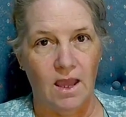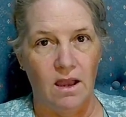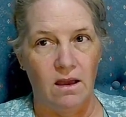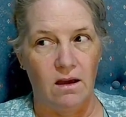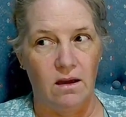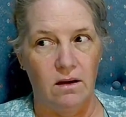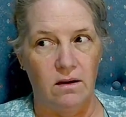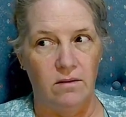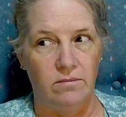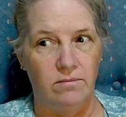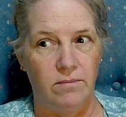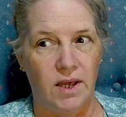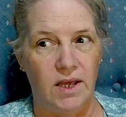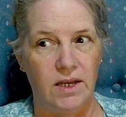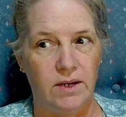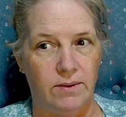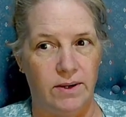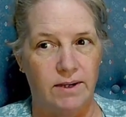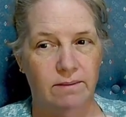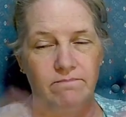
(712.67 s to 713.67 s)
Um,
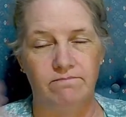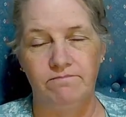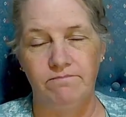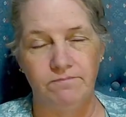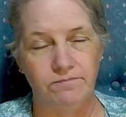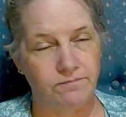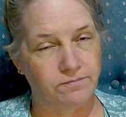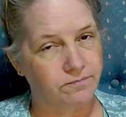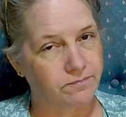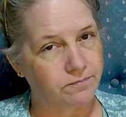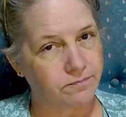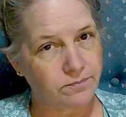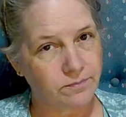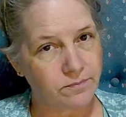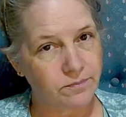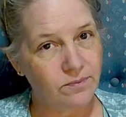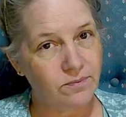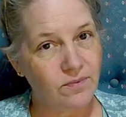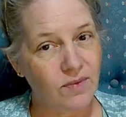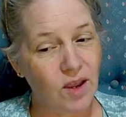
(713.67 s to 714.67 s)
anyway,
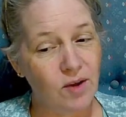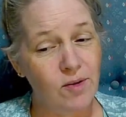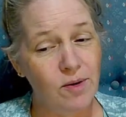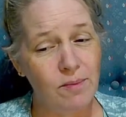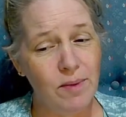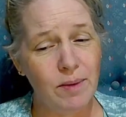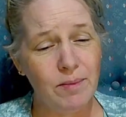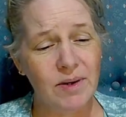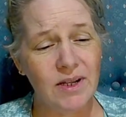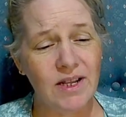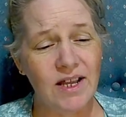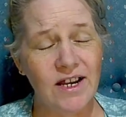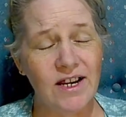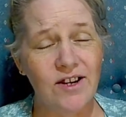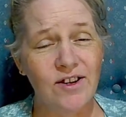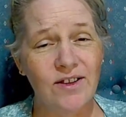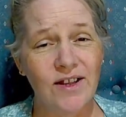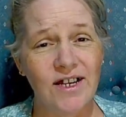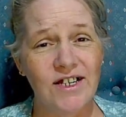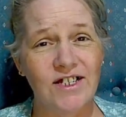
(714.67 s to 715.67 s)
remember to let
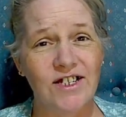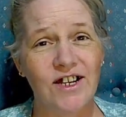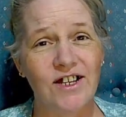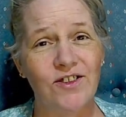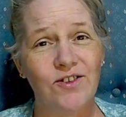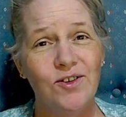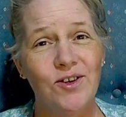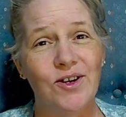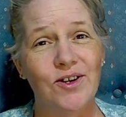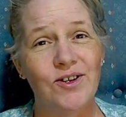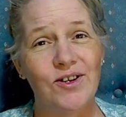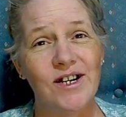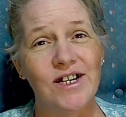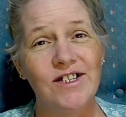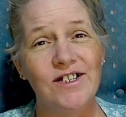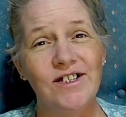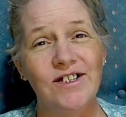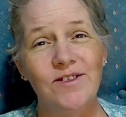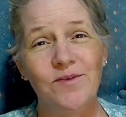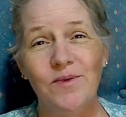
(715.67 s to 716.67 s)
your light shine through your
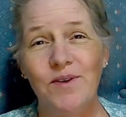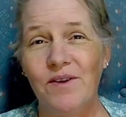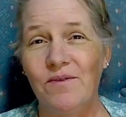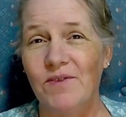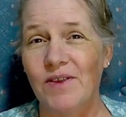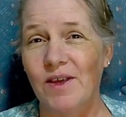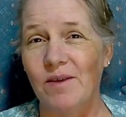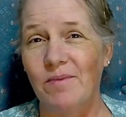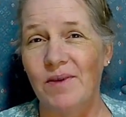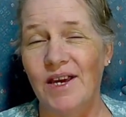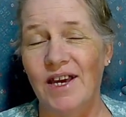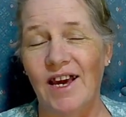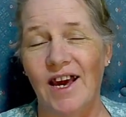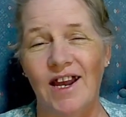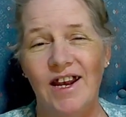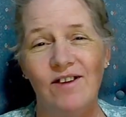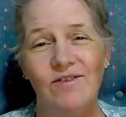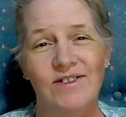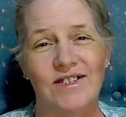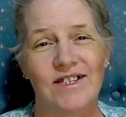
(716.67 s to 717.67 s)
creations, whatever they be.
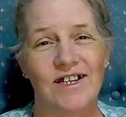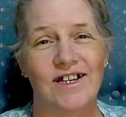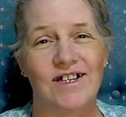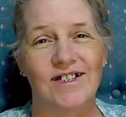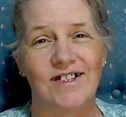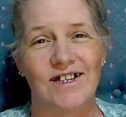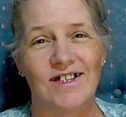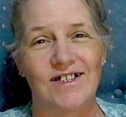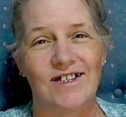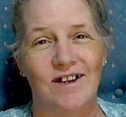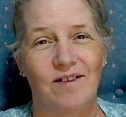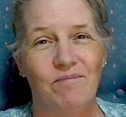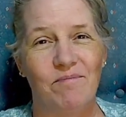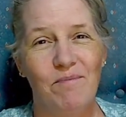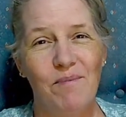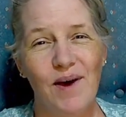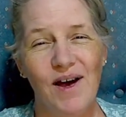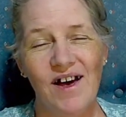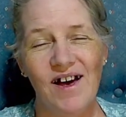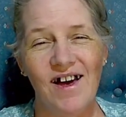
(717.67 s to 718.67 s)
And I will see you guys next time.
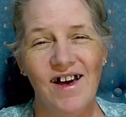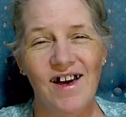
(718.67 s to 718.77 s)
Bye!